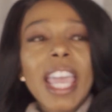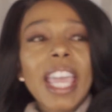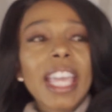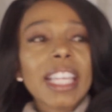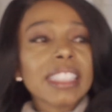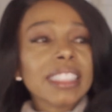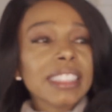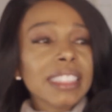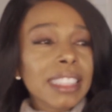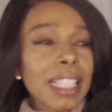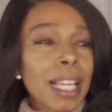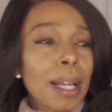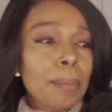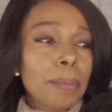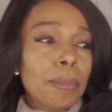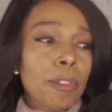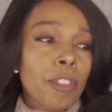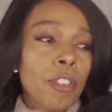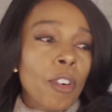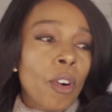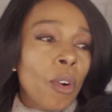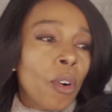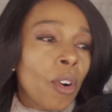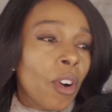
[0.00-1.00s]
except
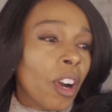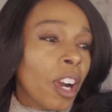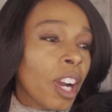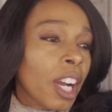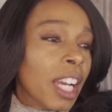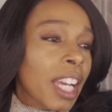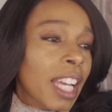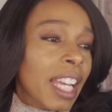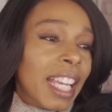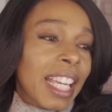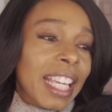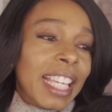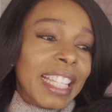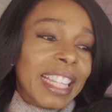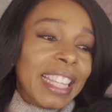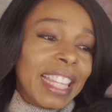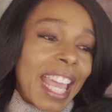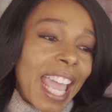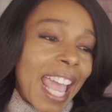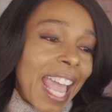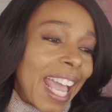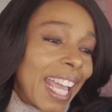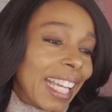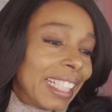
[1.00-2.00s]
for
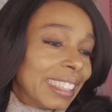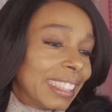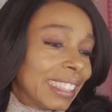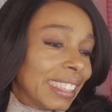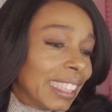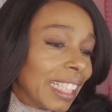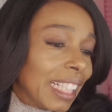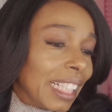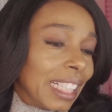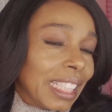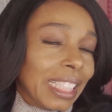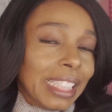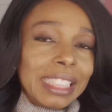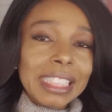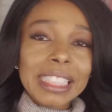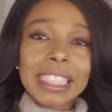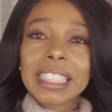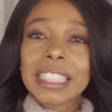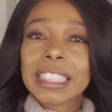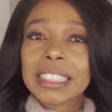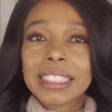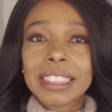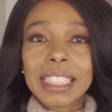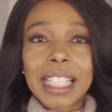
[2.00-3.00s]
that uh,
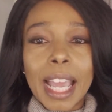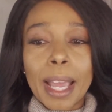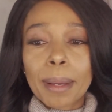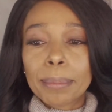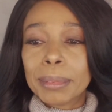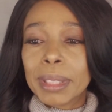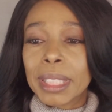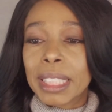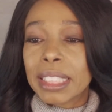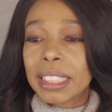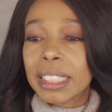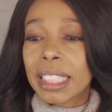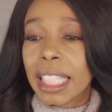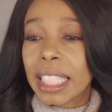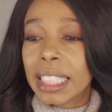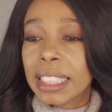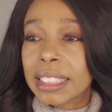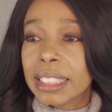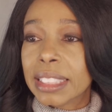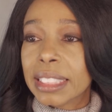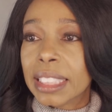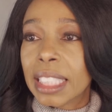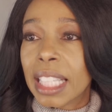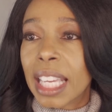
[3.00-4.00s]
adapting
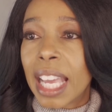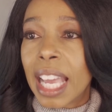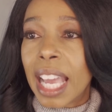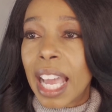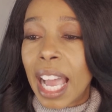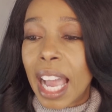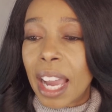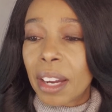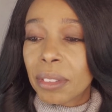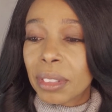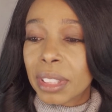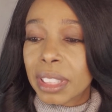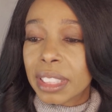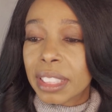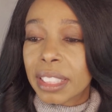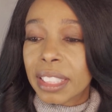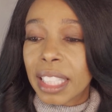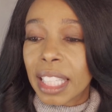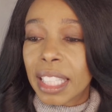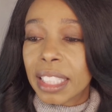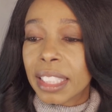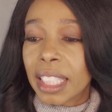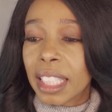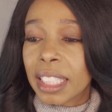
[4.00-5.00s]
lace. I really
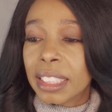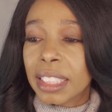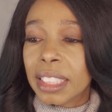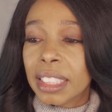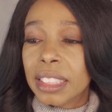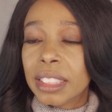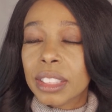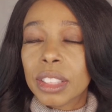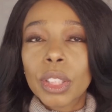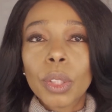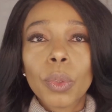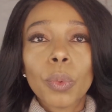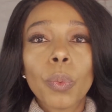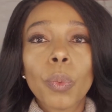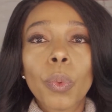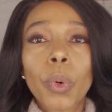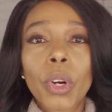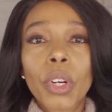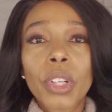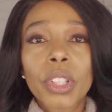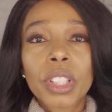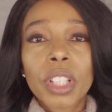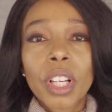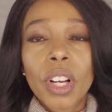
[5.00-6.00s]
think they need to
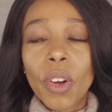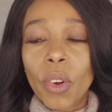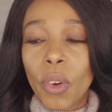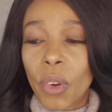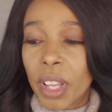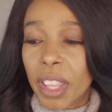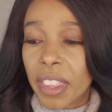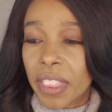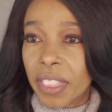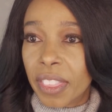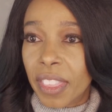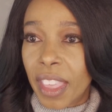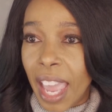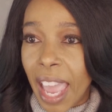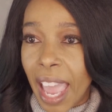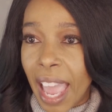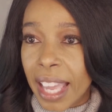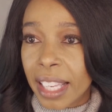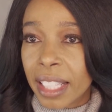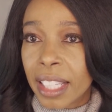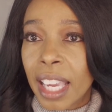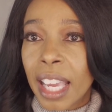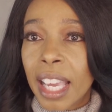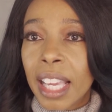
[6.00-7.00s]
work on
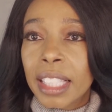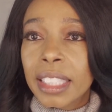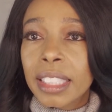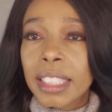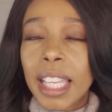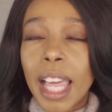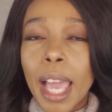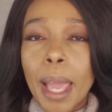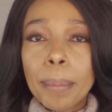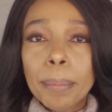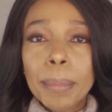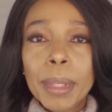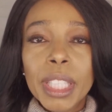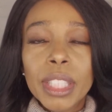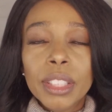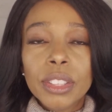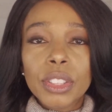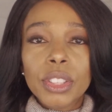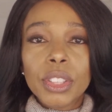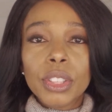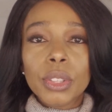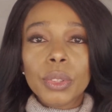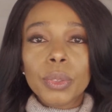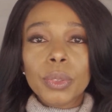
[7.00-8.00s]
that. Let me
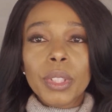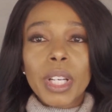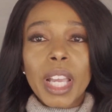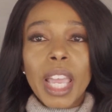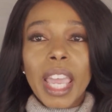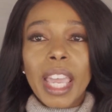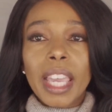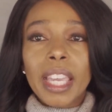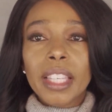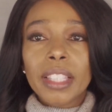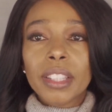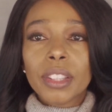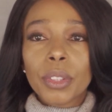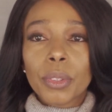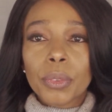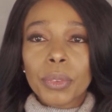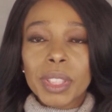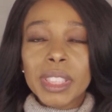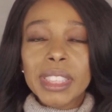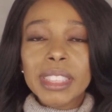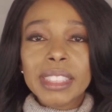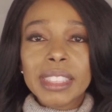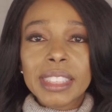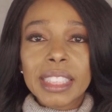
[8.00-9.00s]
do a
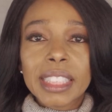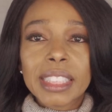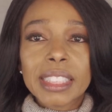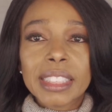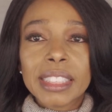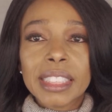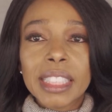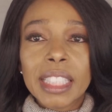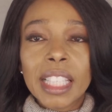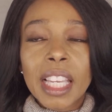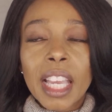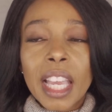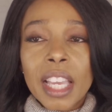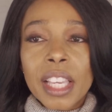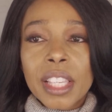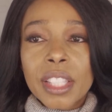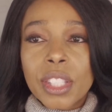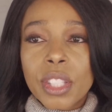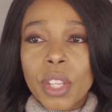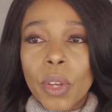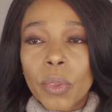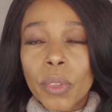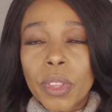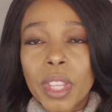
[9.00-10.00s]
360
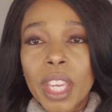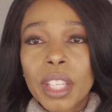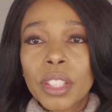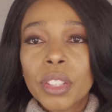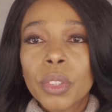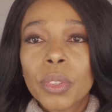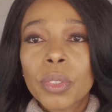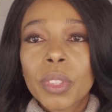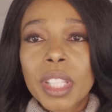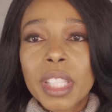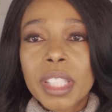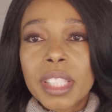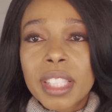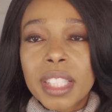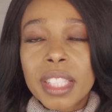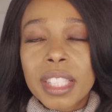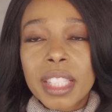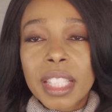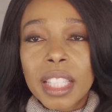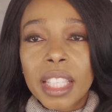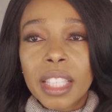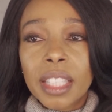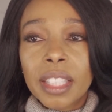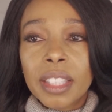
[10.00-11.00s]
so that you can
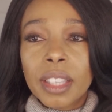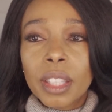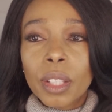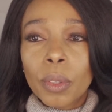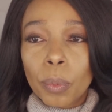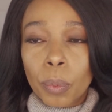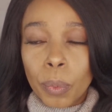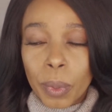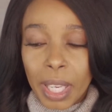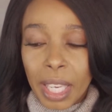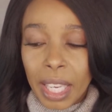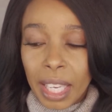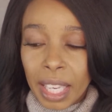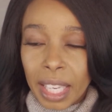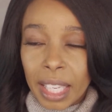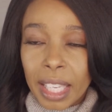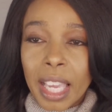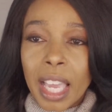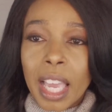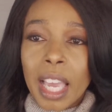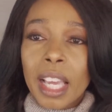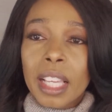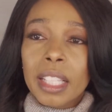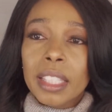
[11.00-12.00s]
see the
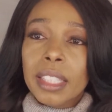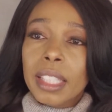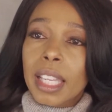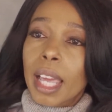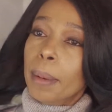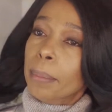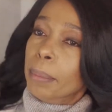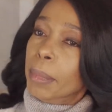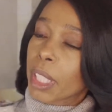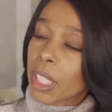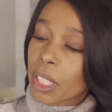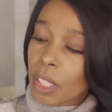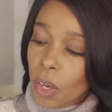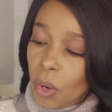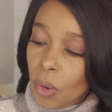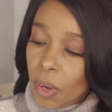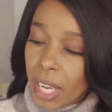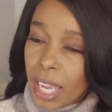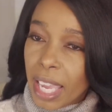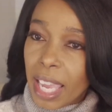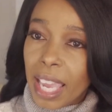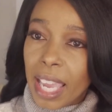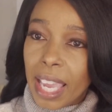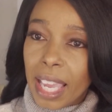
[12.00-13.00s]
wig. Let me go
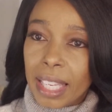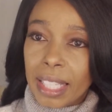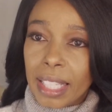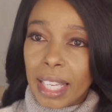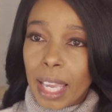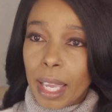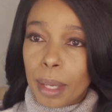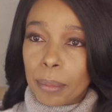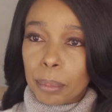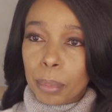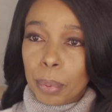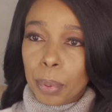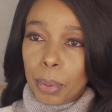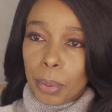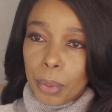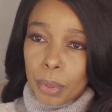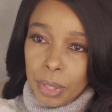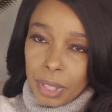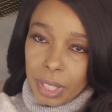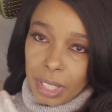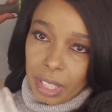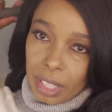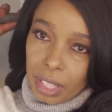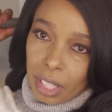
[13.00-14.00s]
ahead and
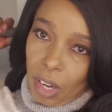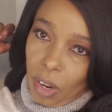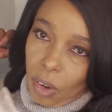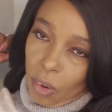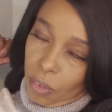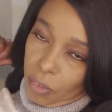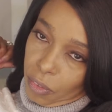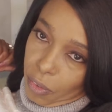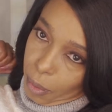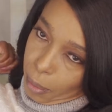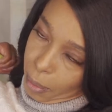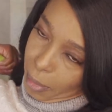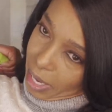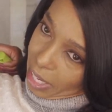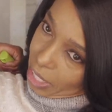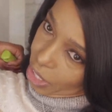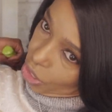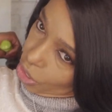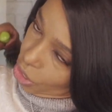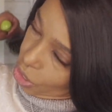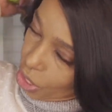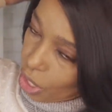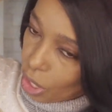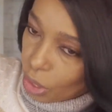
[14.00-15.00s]
put it over my
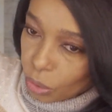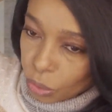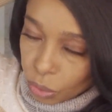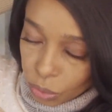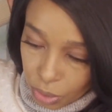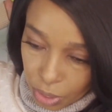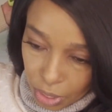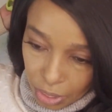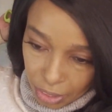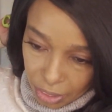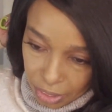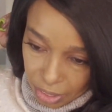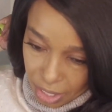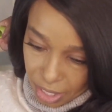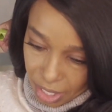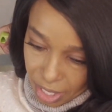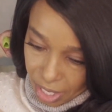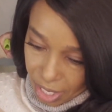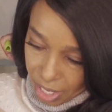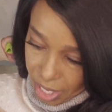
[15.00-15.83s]
shoulder